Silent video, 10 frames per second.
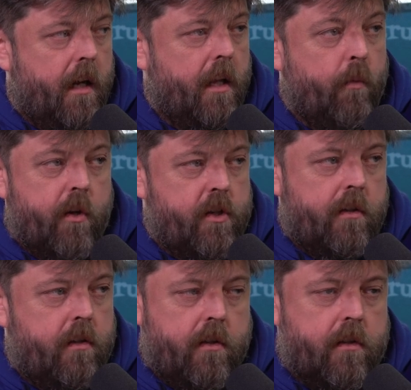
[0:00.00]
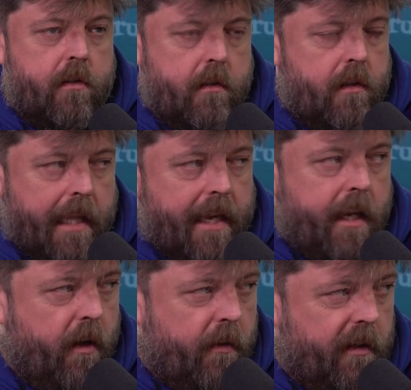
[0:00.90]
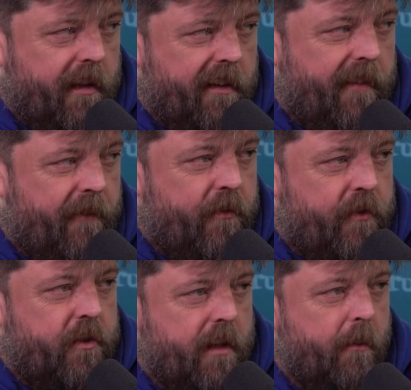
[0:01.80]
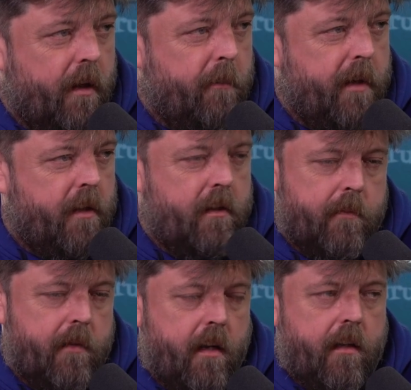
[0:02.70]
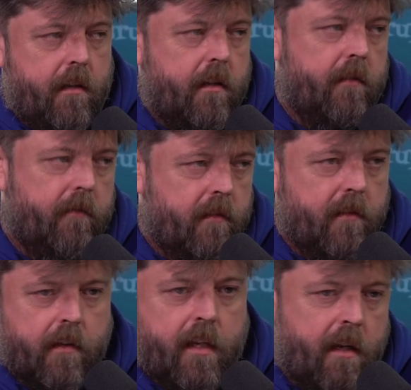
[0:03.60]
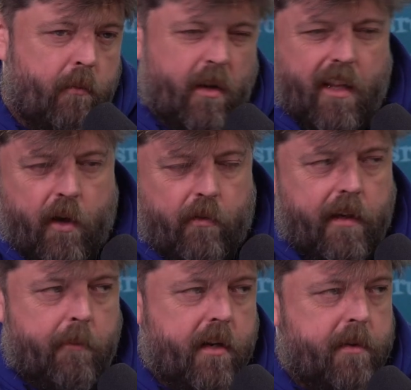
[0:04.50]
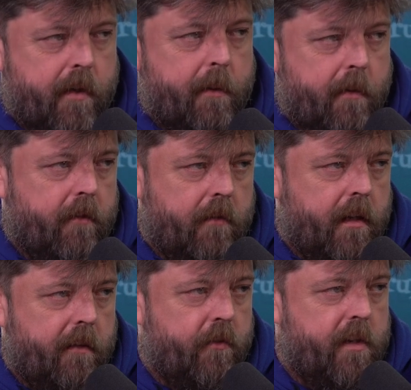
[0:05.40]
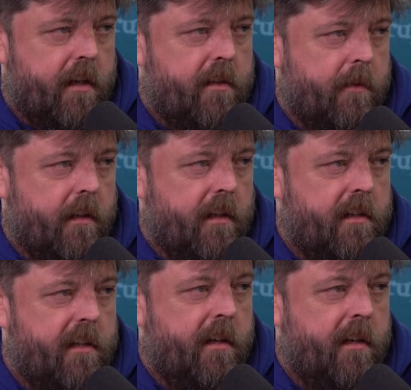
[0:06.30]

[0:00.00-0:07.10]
otherwise, you just let it go, Do you know what I mean? You just, weren't overly impressed by that, but I don't really give a shit, to be honest.